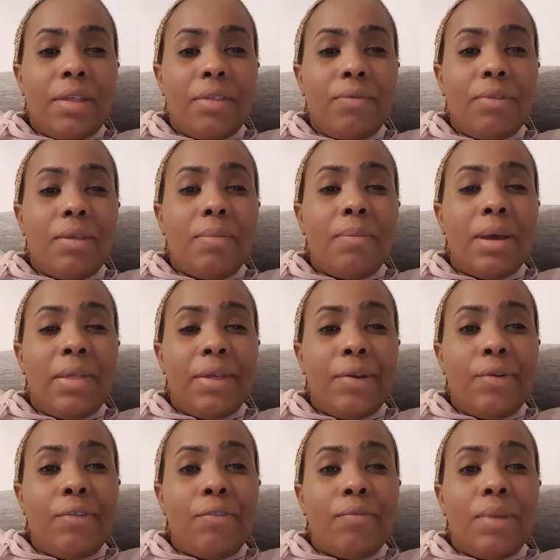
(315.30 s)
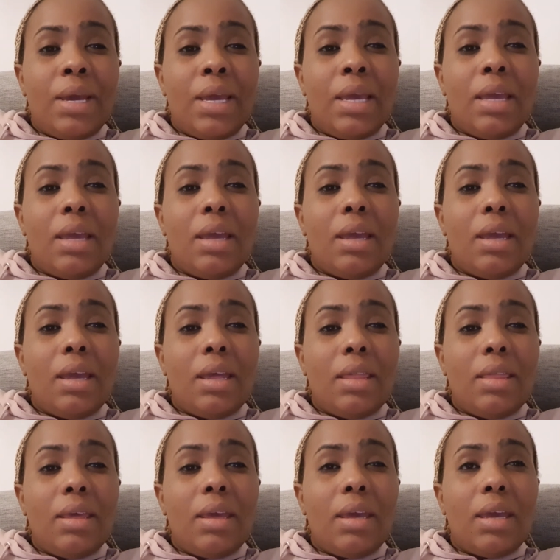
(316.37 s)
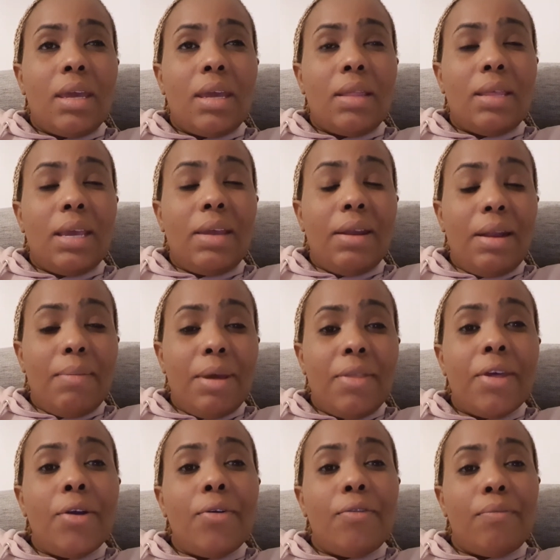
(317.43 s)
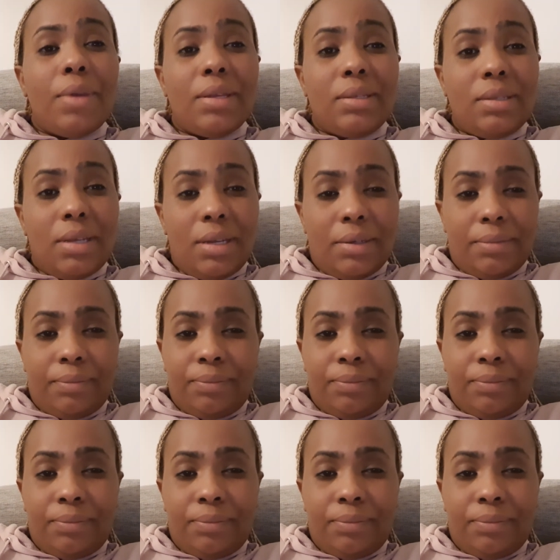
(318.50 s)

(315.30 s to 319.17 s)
the mother of the grandmother of my son.